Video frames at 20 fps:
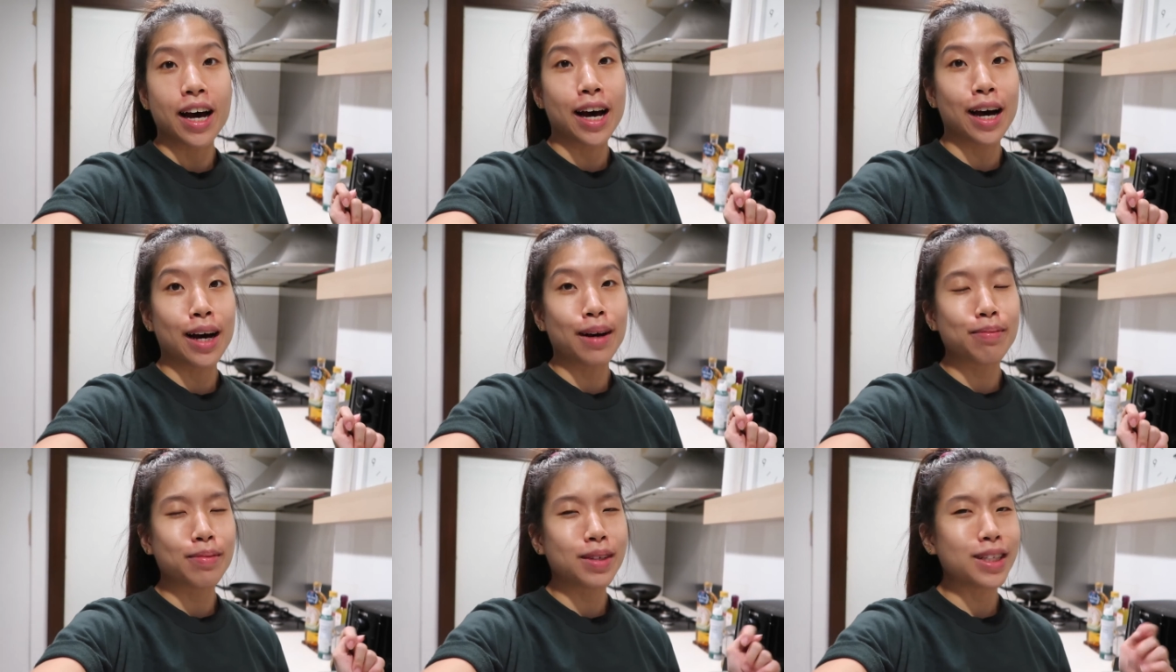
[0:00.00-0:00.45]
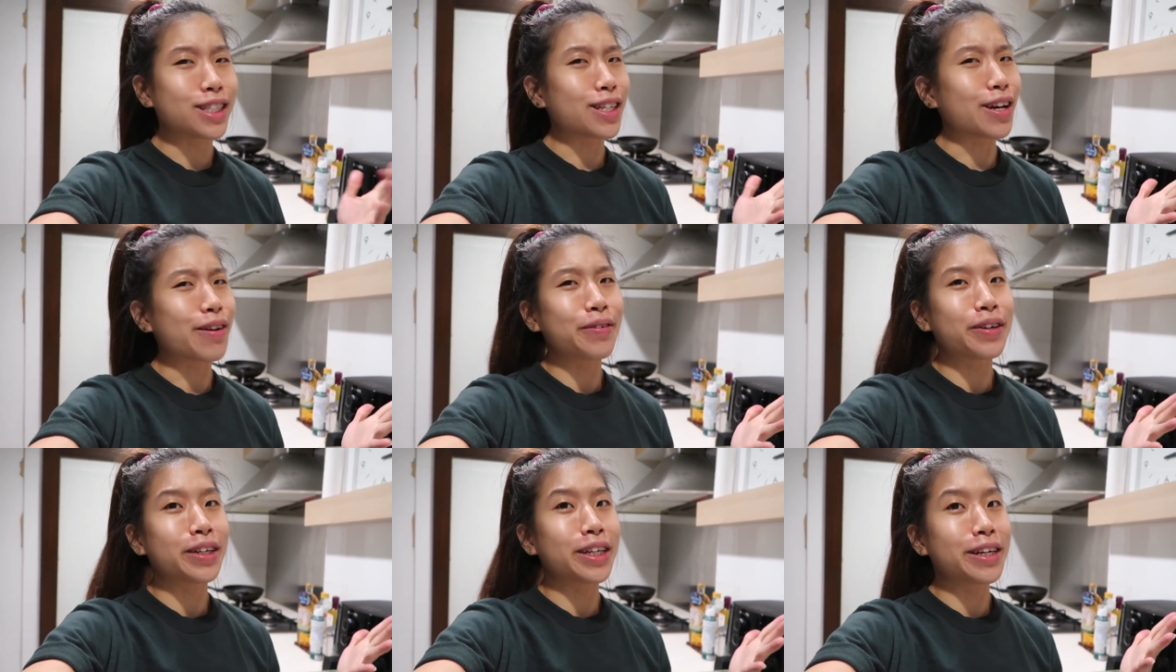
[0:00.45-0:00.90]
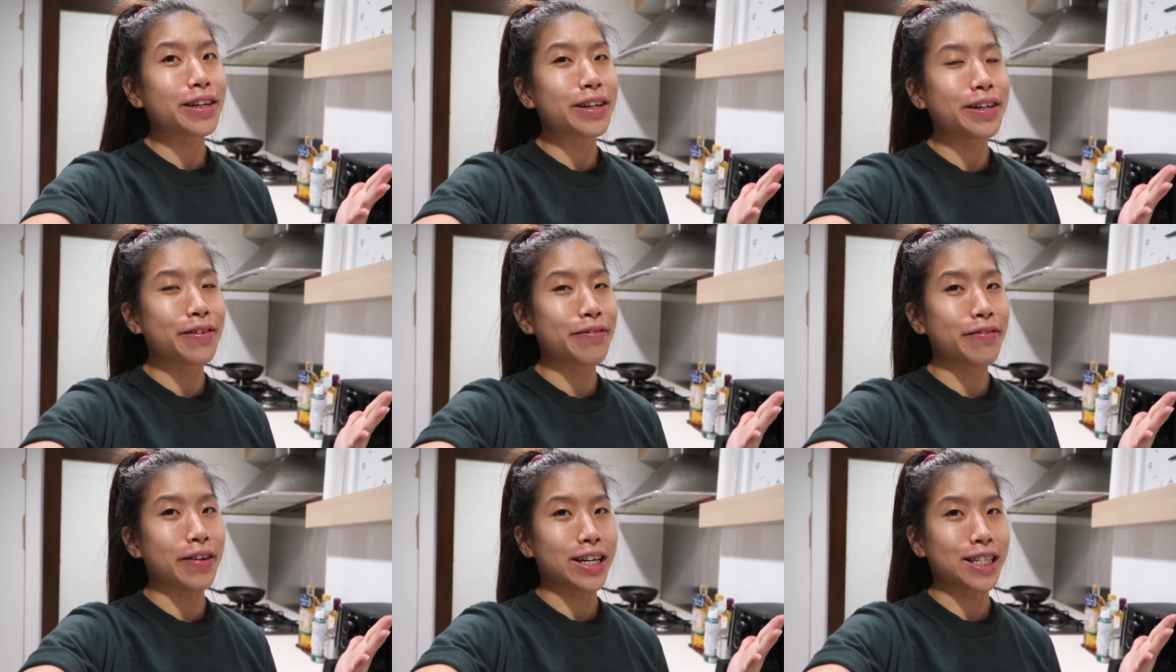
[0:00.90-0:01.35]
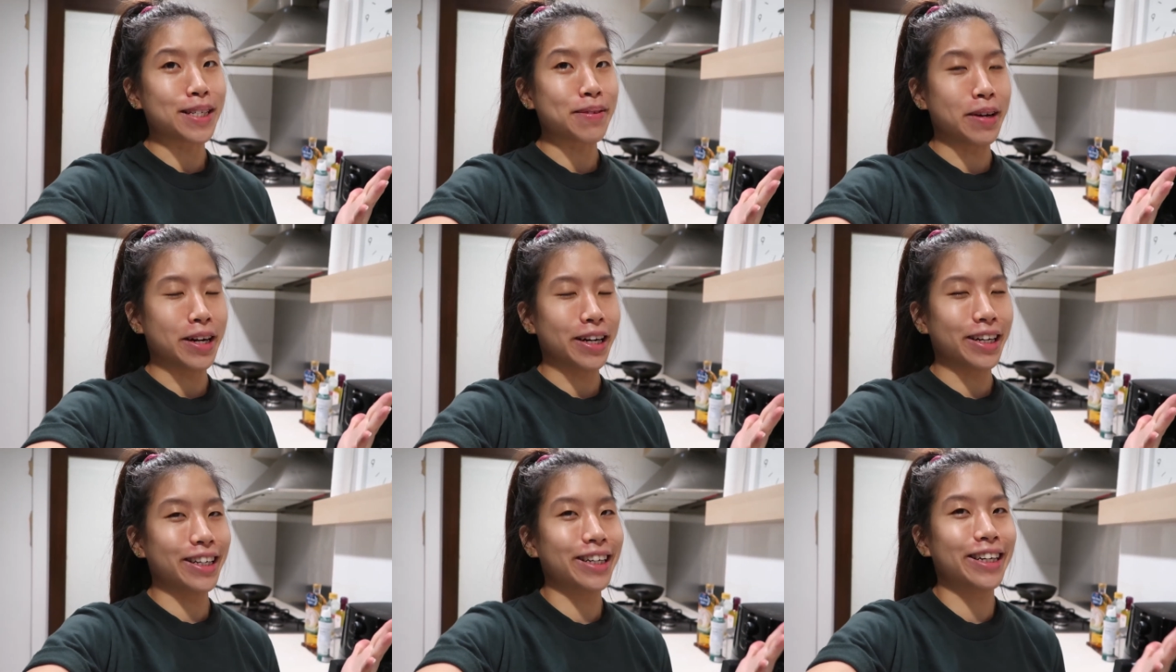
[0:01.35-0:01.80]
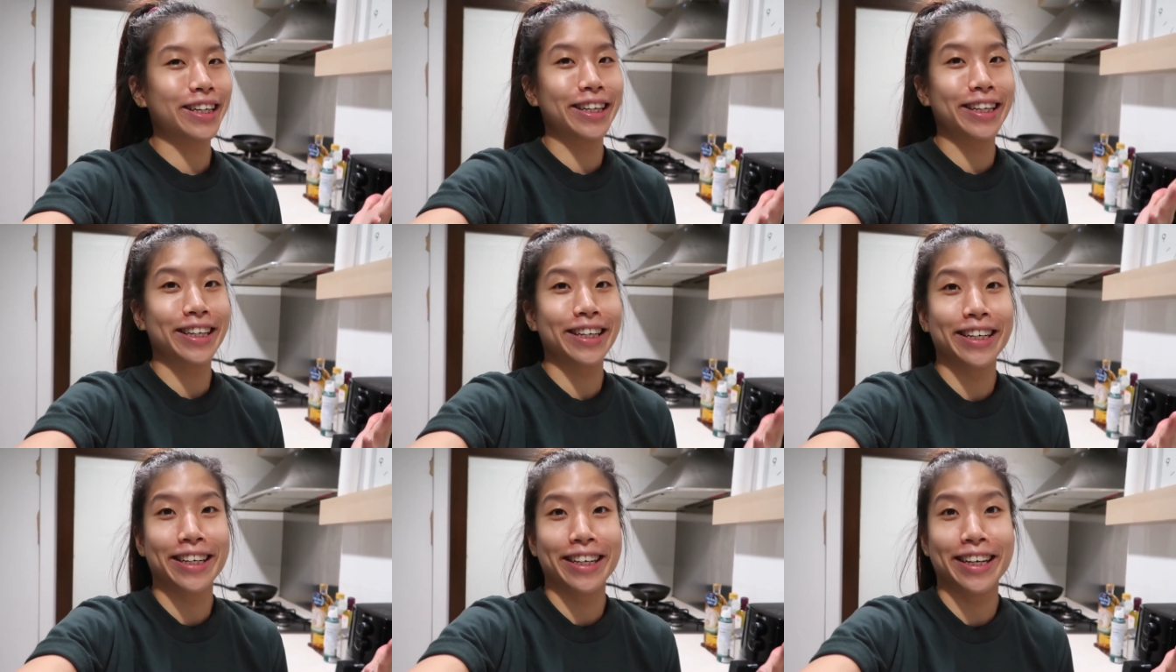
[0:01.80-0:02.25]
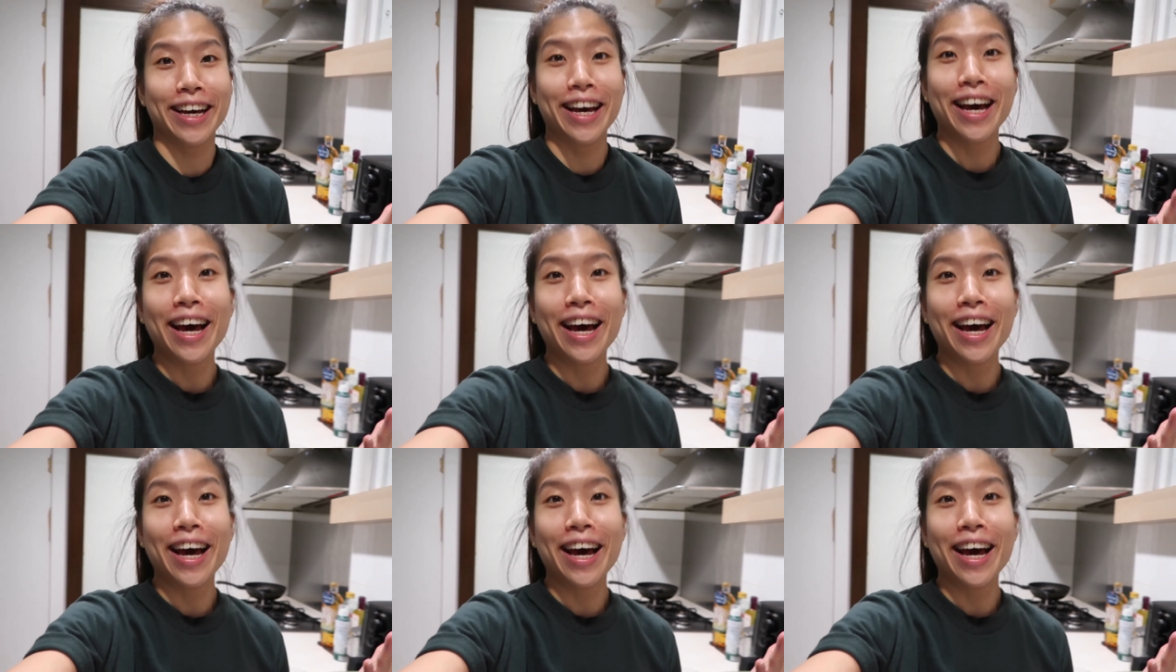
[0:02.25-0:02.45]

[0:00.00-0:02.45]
Um, it's not really an investment.